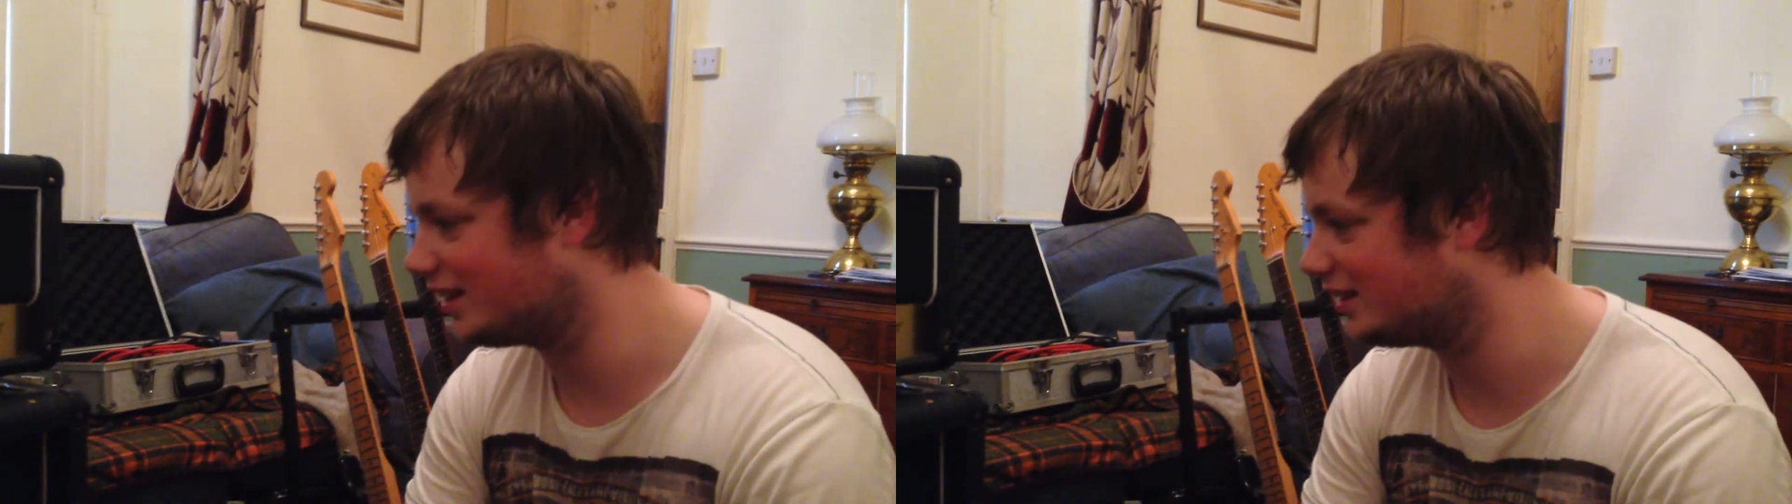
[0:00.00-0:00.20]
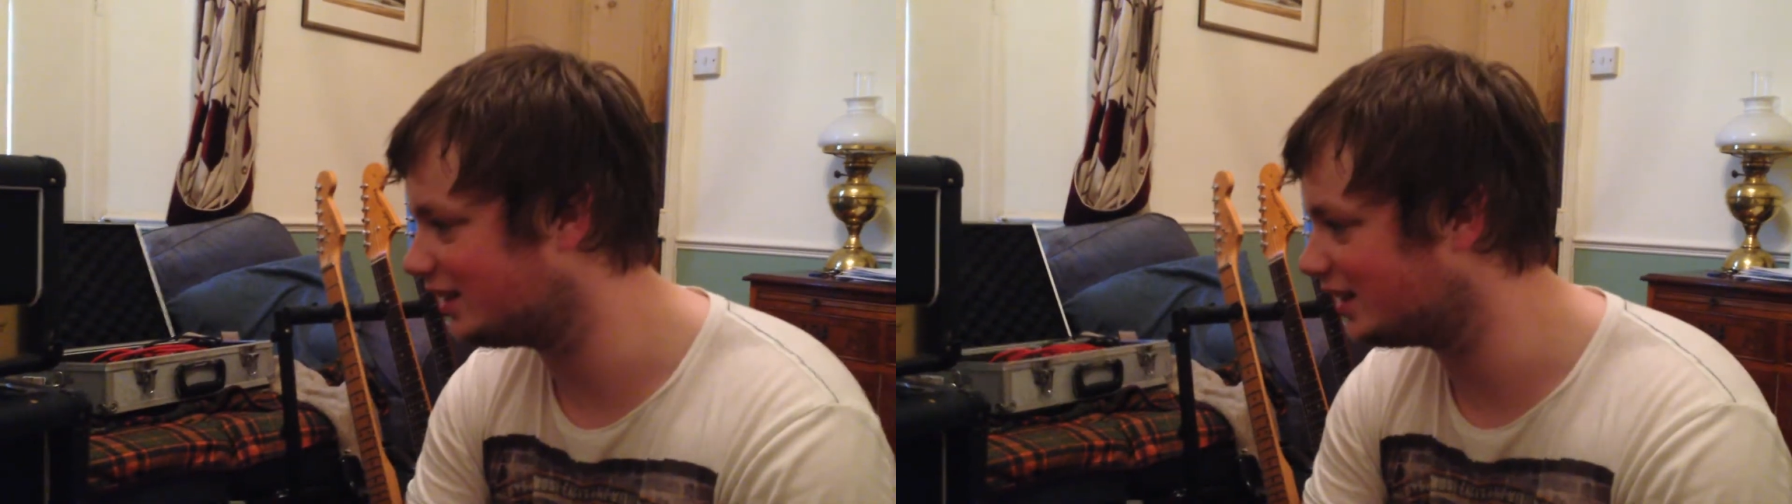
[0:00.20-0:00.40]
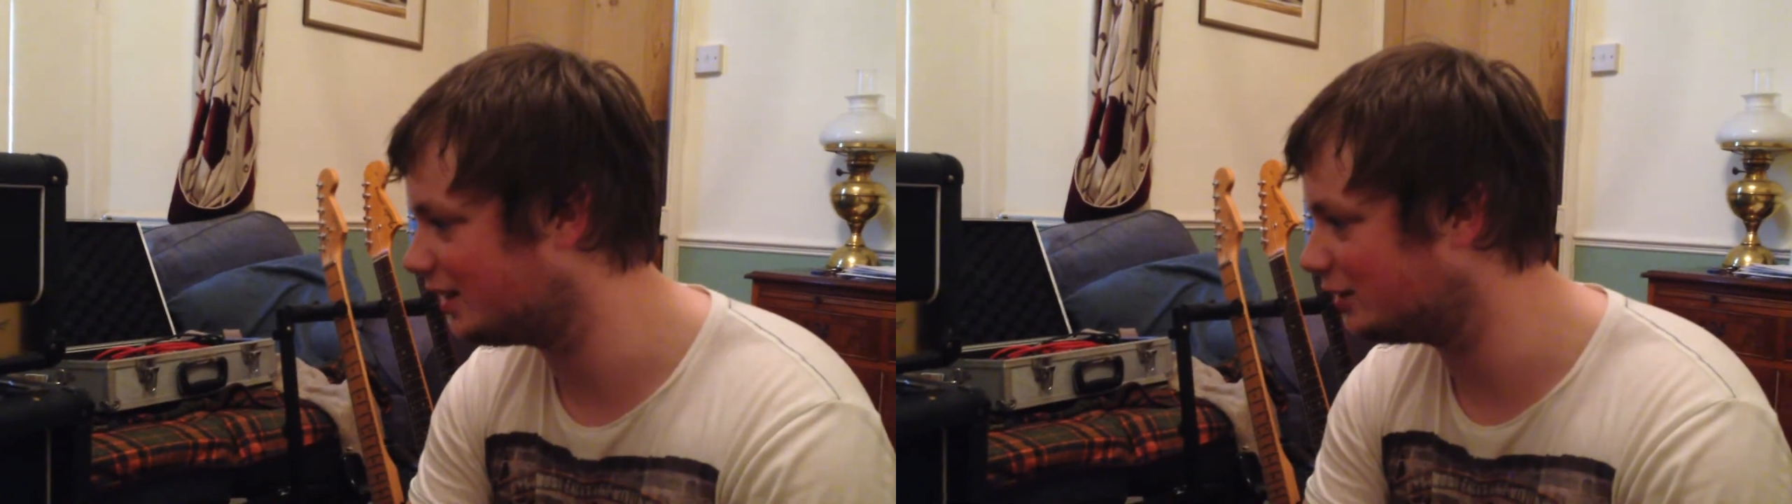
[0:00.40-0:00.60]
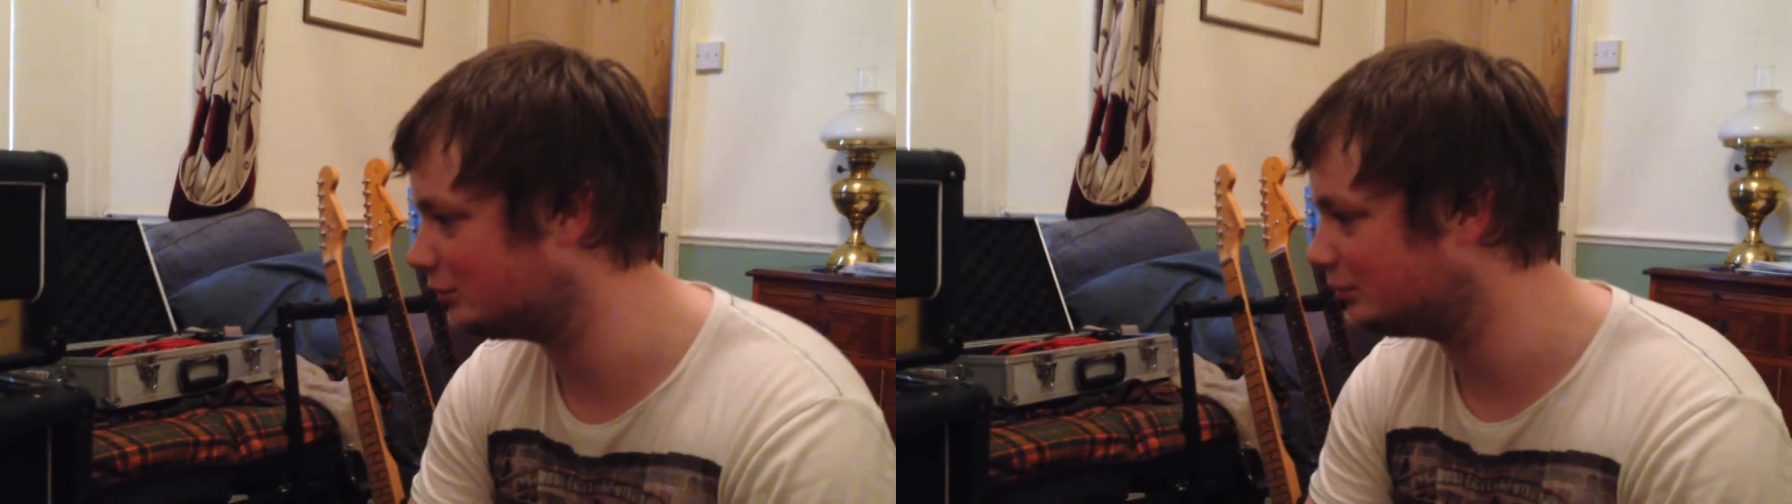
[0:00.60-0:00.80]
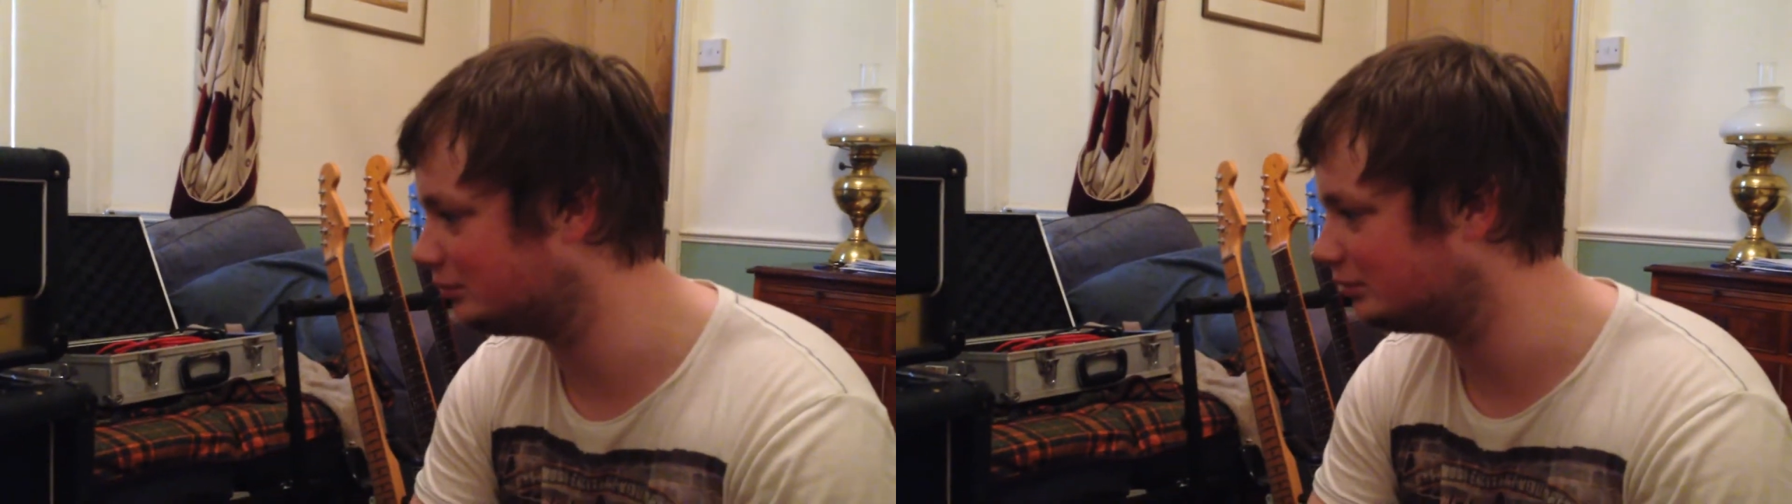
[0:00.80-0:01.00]

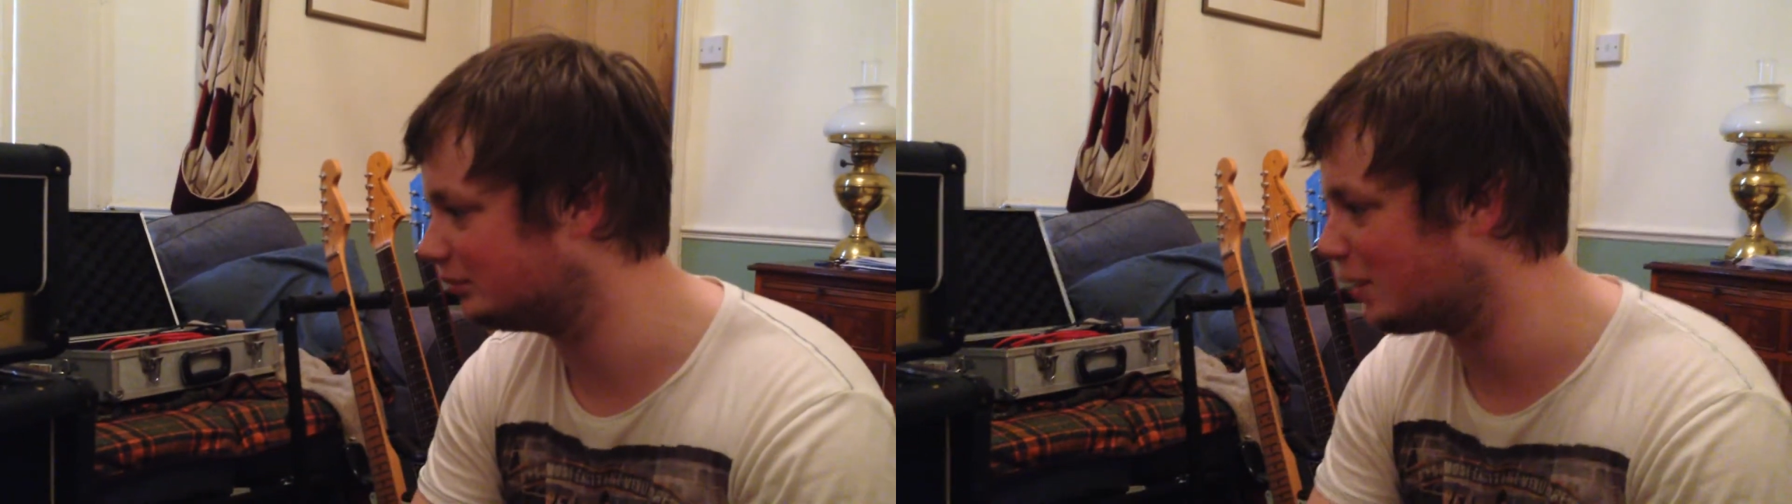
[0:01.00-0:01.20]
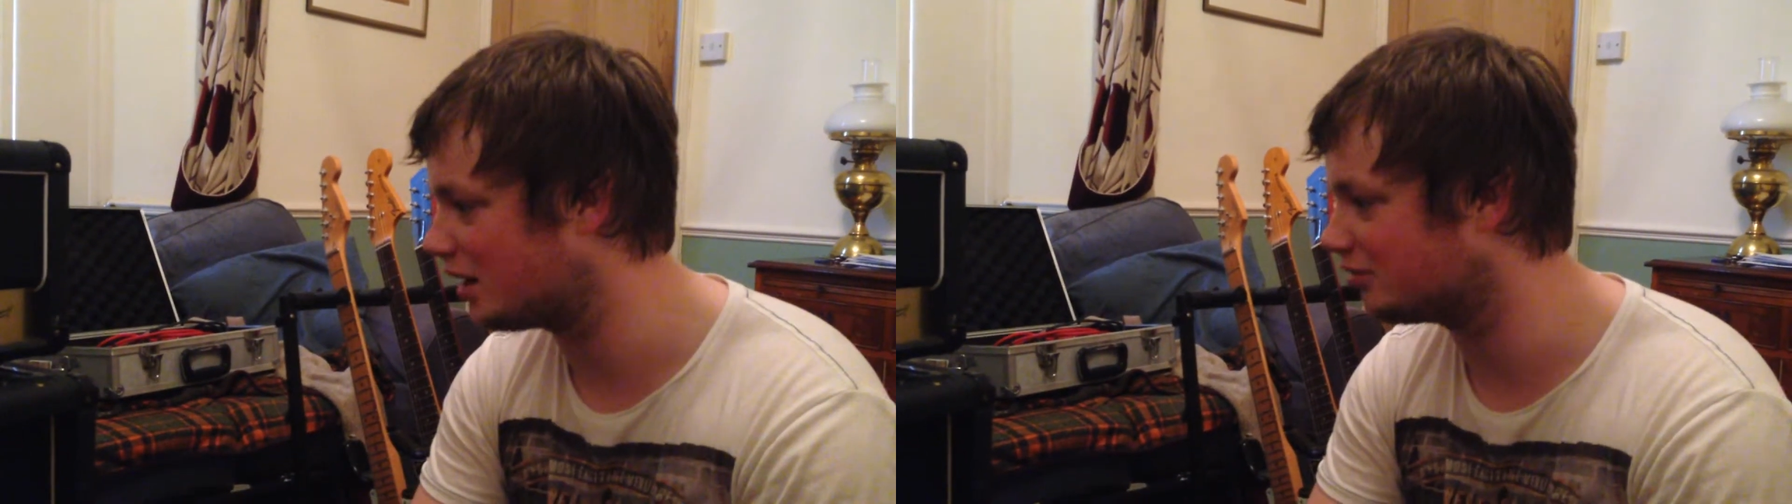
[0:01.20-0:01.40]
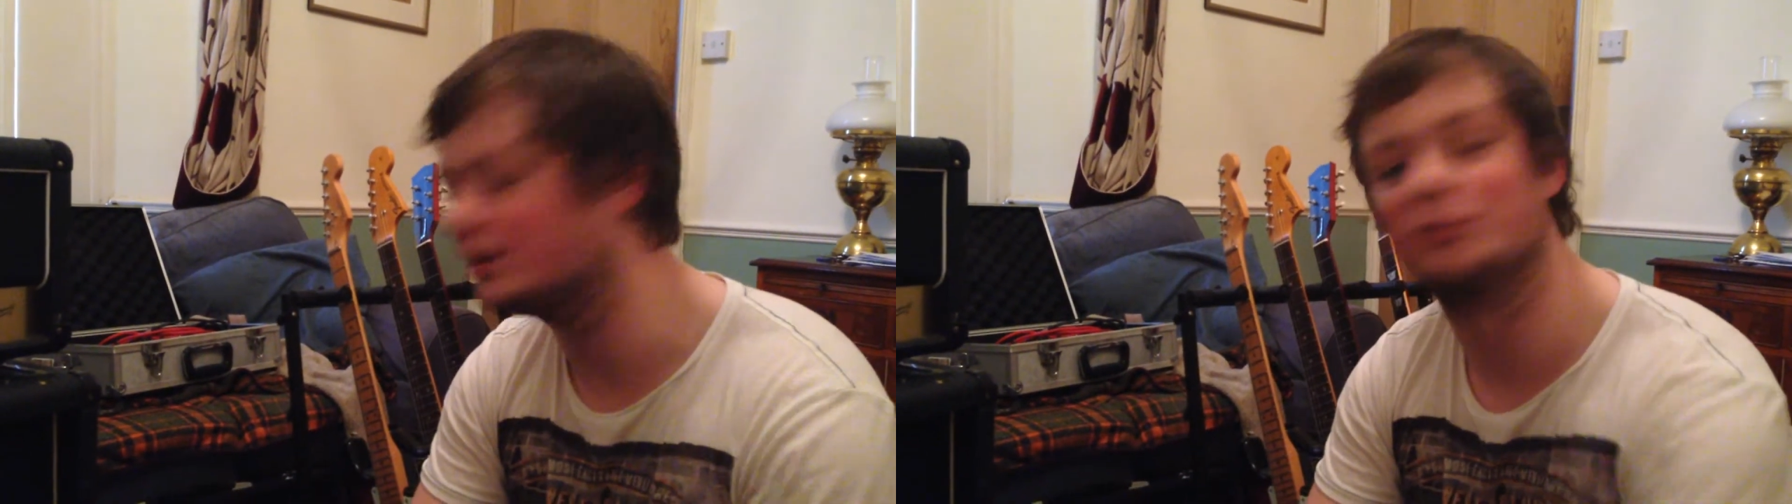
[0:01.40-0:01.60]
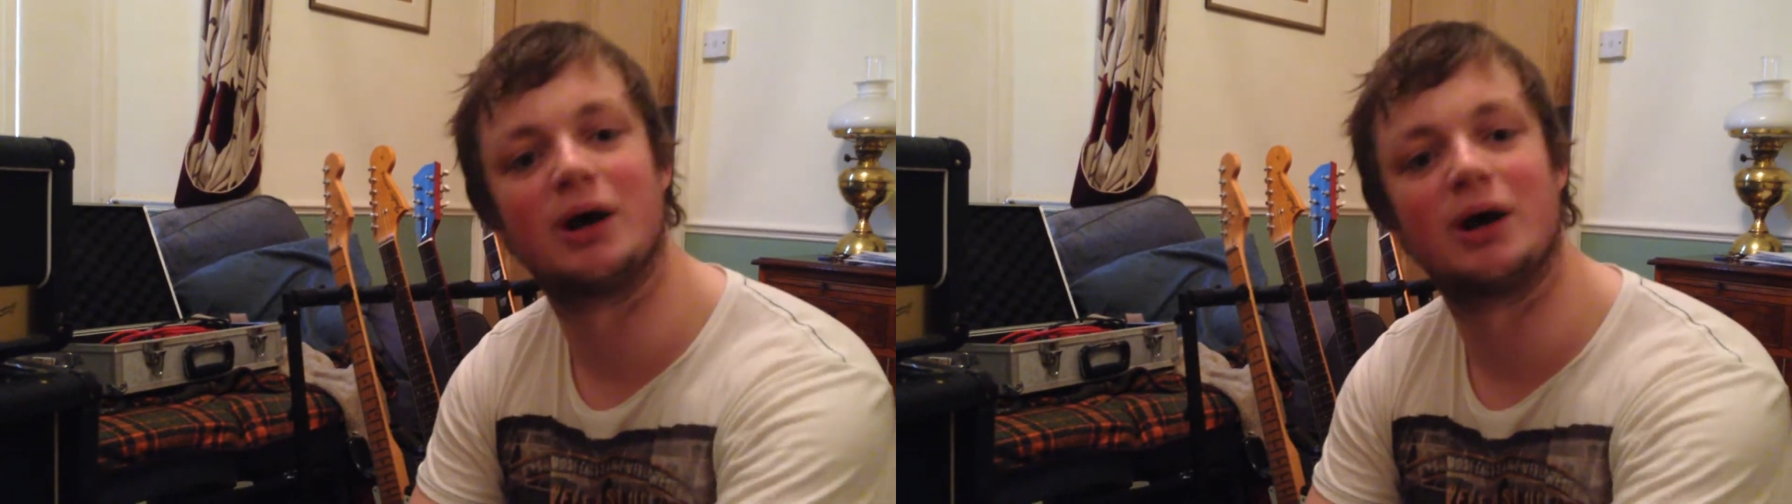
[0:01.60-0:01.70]
And work really